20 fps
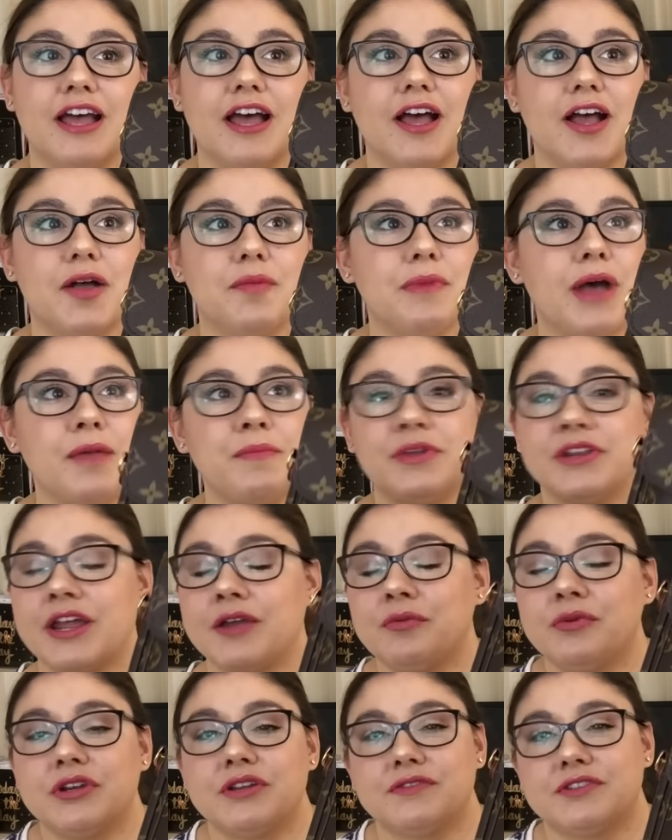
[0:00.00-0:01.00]
Um, I mean,
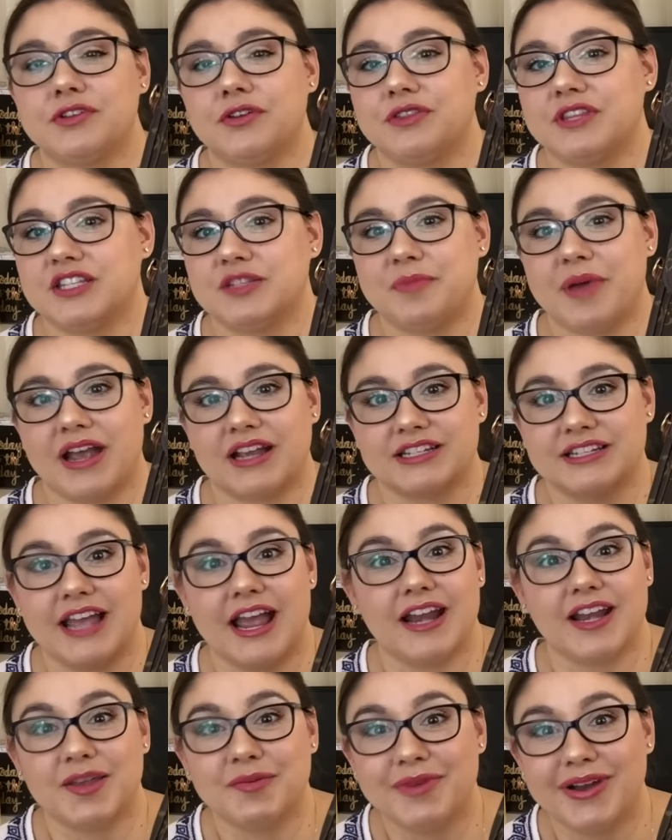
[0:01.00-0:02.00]
I would have sold this back to
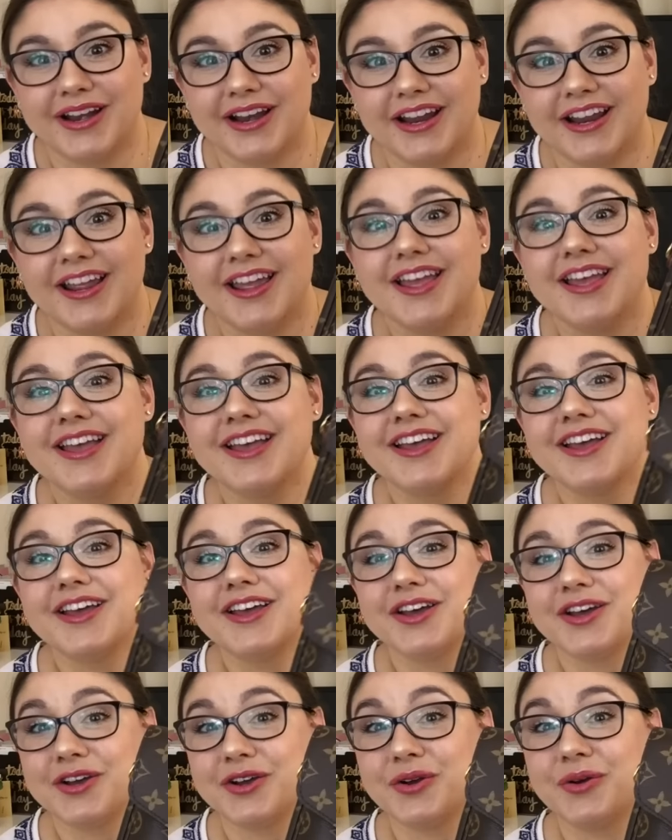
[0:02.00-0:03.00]
anybody
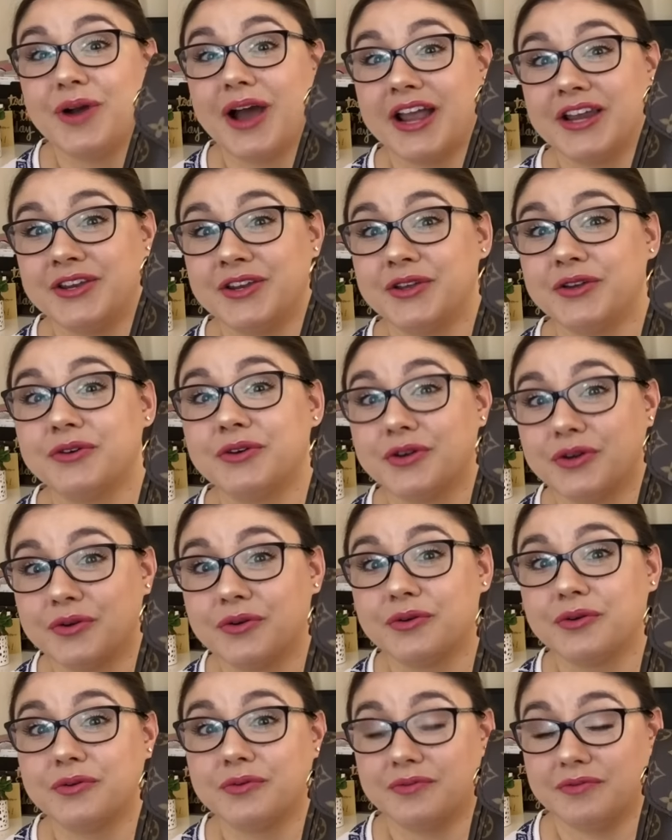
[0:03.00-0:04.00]
who I knew
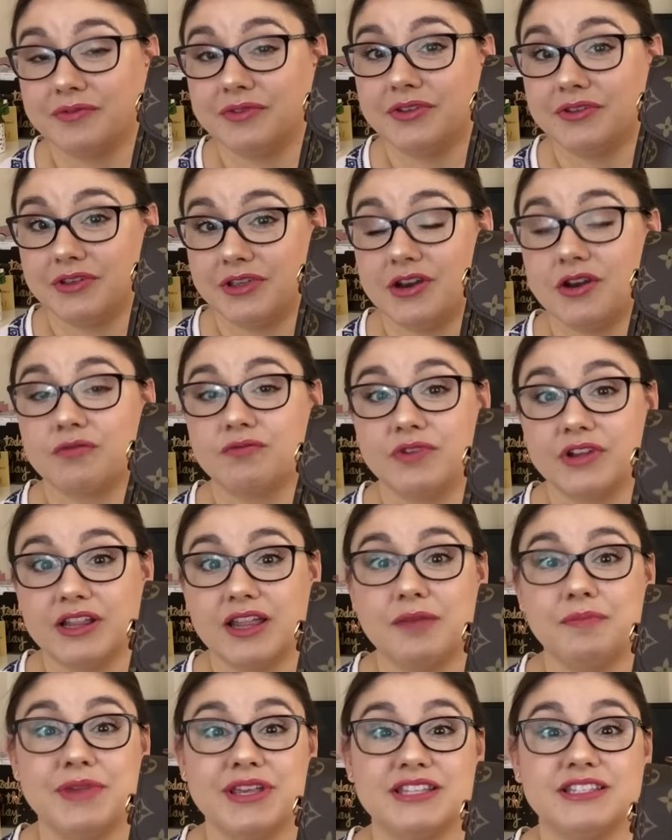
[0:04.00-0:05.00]
who, you know,
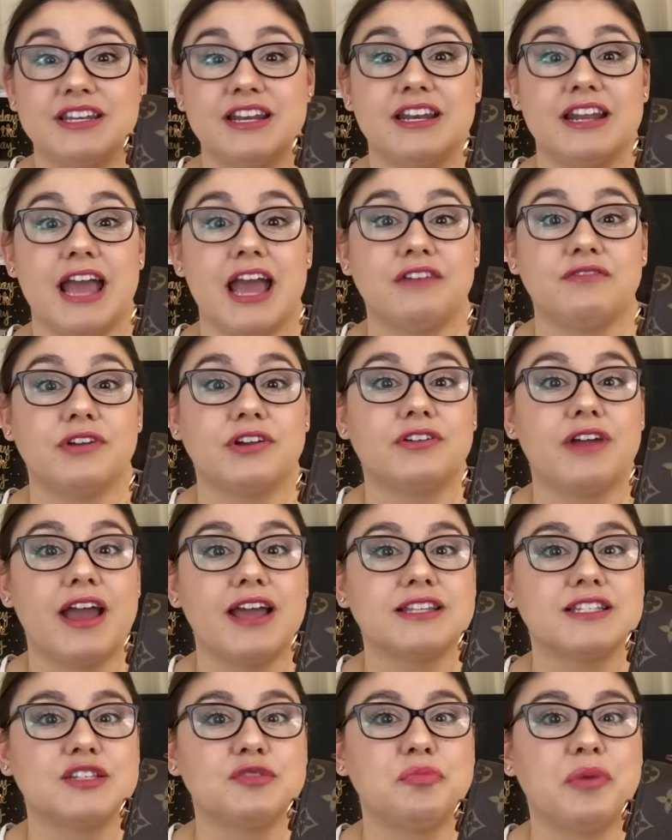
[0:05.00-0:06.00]
really missed it and had
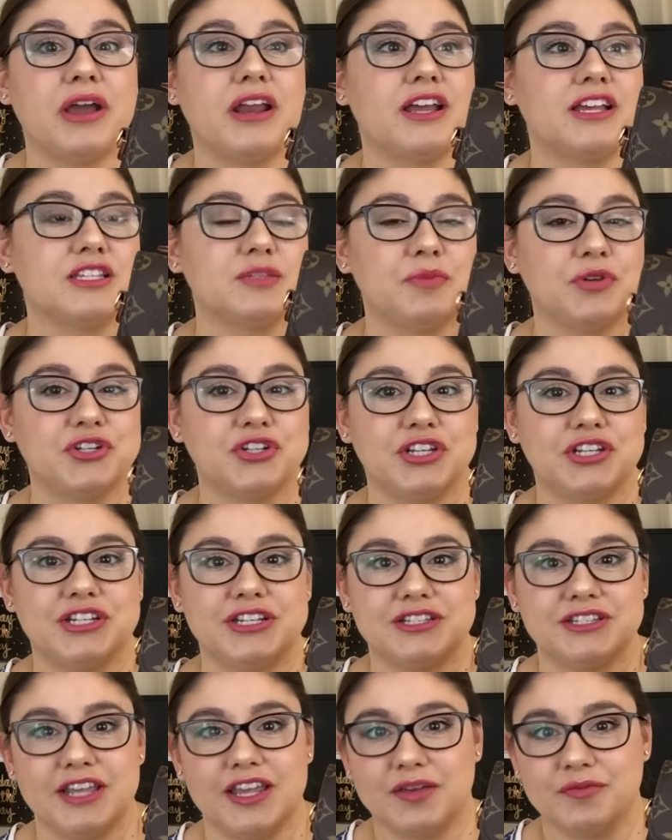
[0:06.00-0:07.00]
regrets, but especially
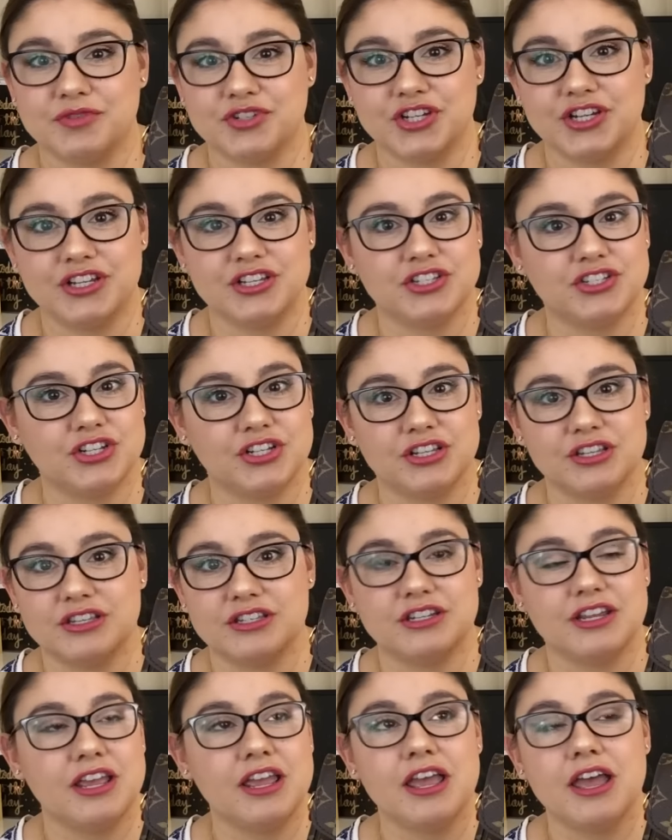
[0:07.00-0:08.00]
to Sam, she's
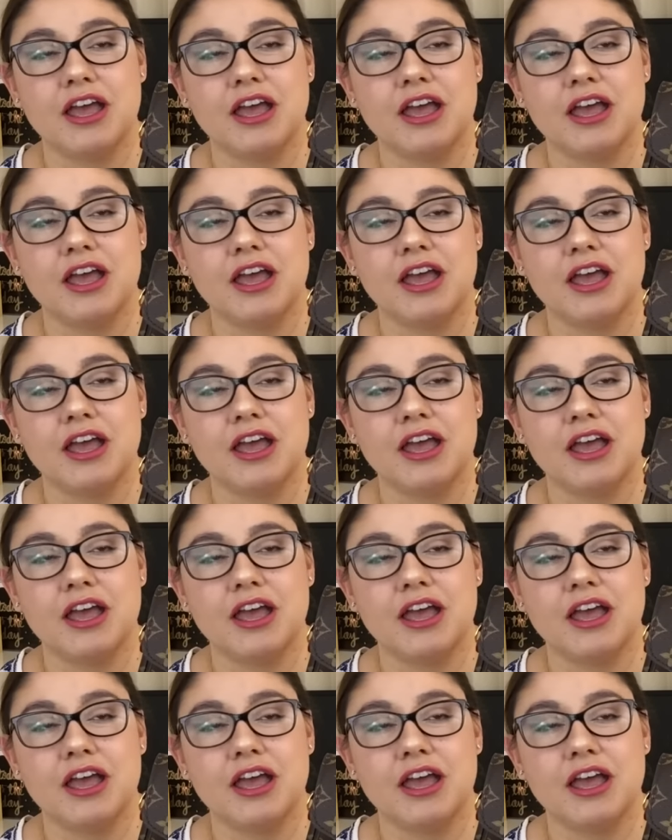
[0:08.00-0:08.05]
just,